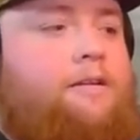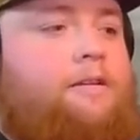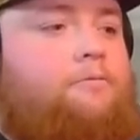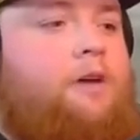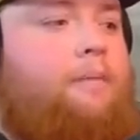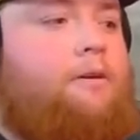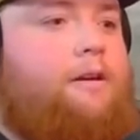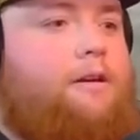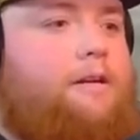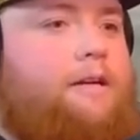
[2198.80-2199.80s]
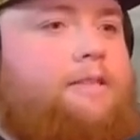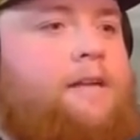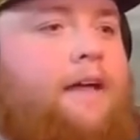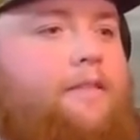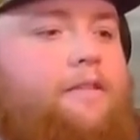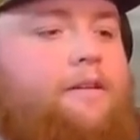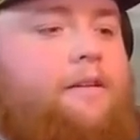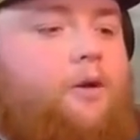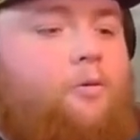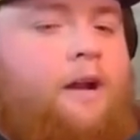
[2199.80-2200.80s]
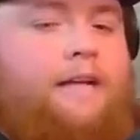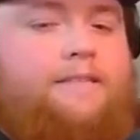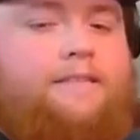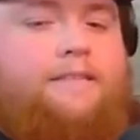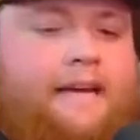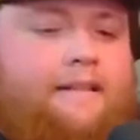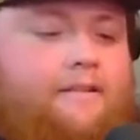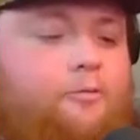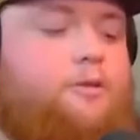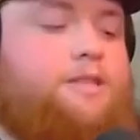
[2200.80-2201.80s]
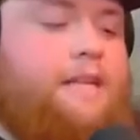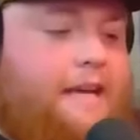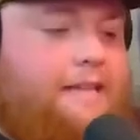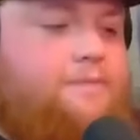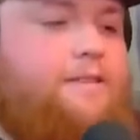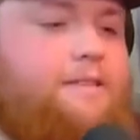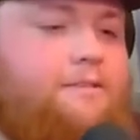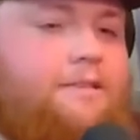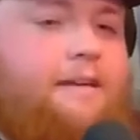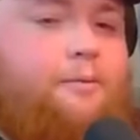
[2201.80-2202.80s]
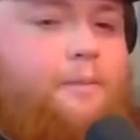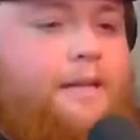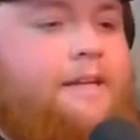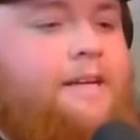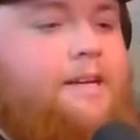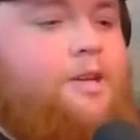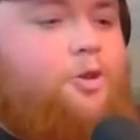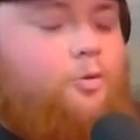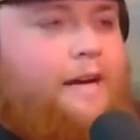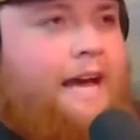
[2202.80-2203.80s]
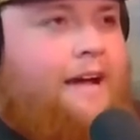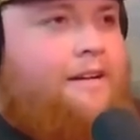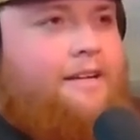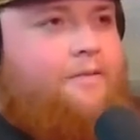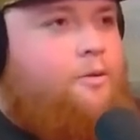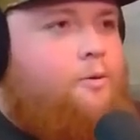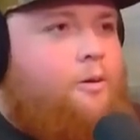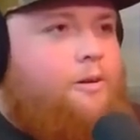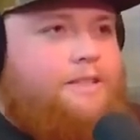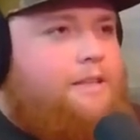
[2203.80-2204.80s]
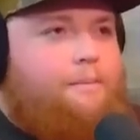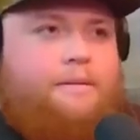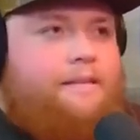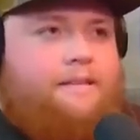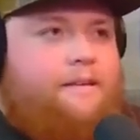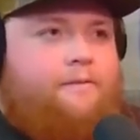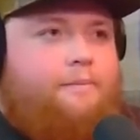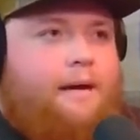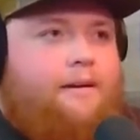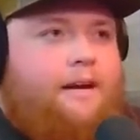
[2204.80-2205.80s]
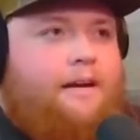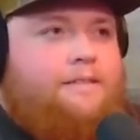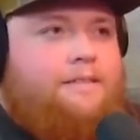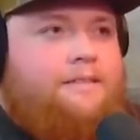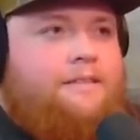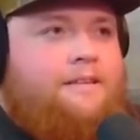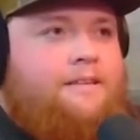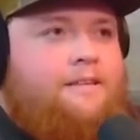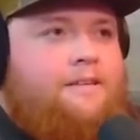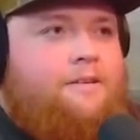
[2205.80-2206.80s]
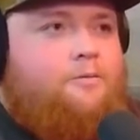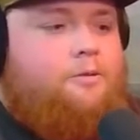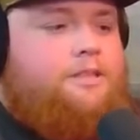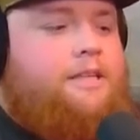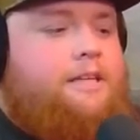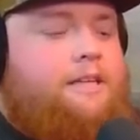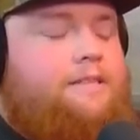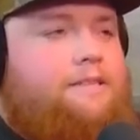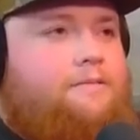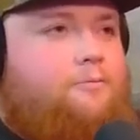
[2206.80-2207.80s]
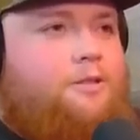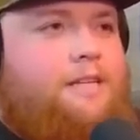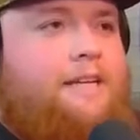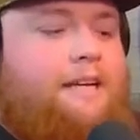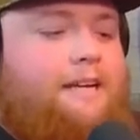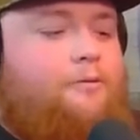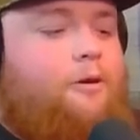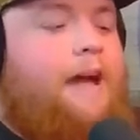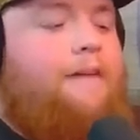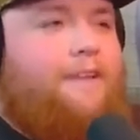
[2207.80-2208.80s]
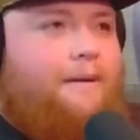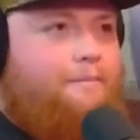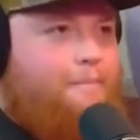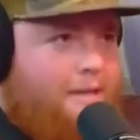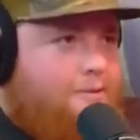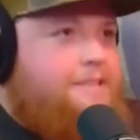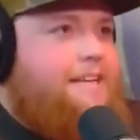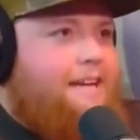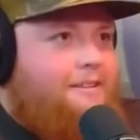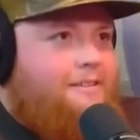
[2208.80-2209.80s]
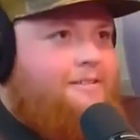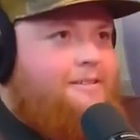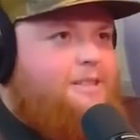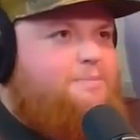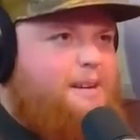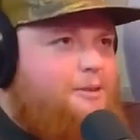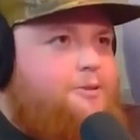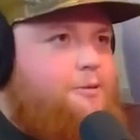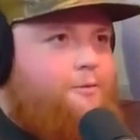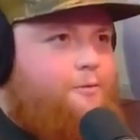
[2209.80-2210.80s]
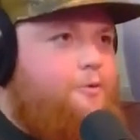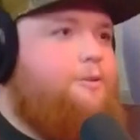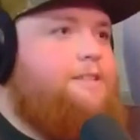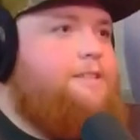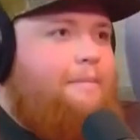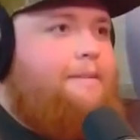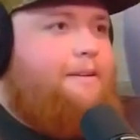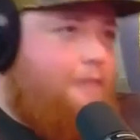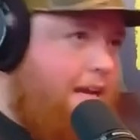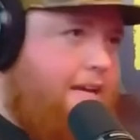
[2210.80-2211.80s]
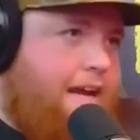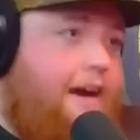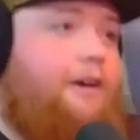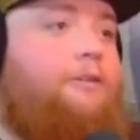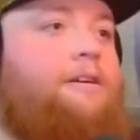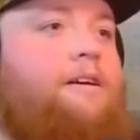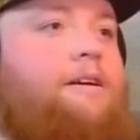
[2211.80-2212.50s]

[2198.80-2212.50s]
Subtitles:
Robert, it's not, we're sitting at this physical table, but the reality of the world is a completely different paradox. We're having a meal together. Spiritual food is happening right now.